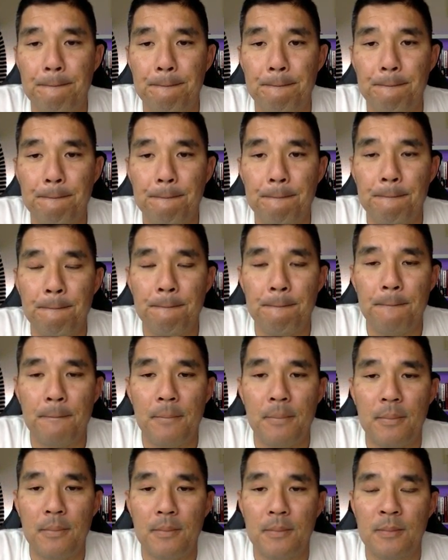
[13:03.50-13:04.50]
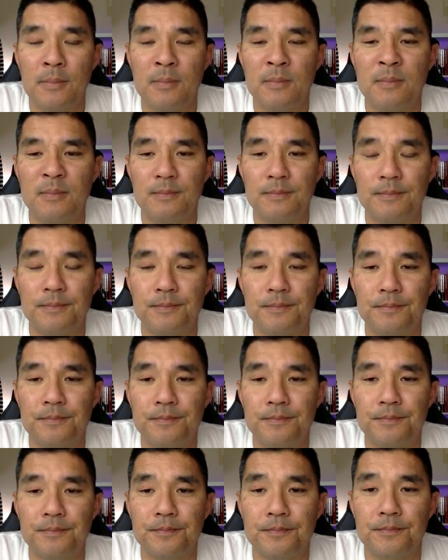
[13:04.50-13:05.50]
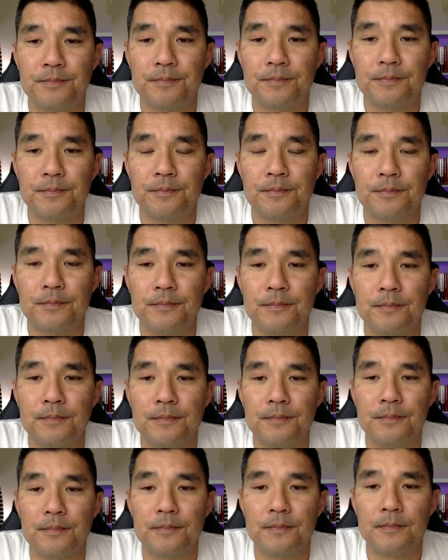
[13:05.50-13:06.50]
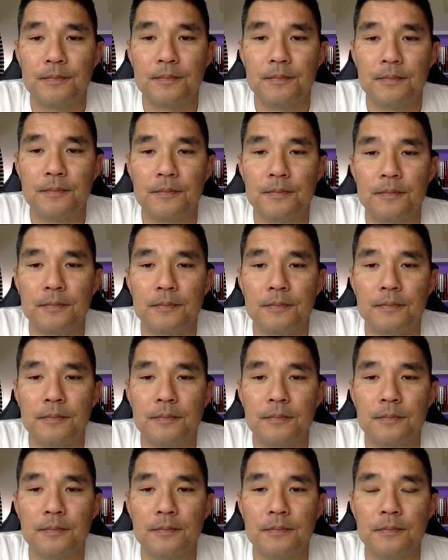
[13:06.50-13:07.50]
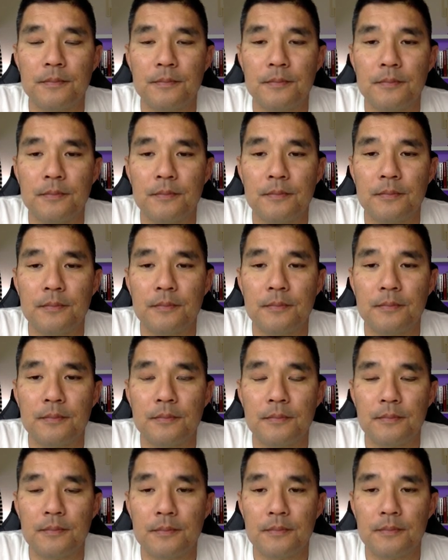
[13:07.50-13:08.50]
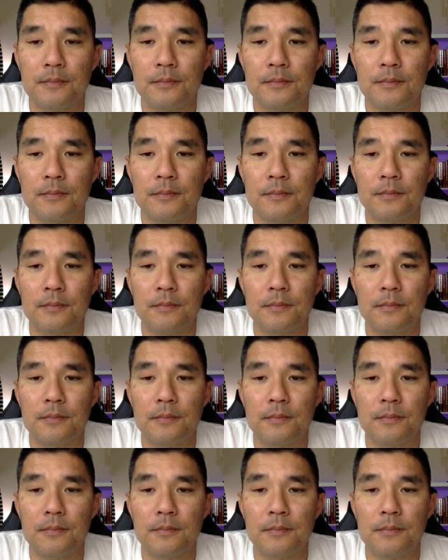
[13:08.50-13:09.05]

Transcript: Nothing is said.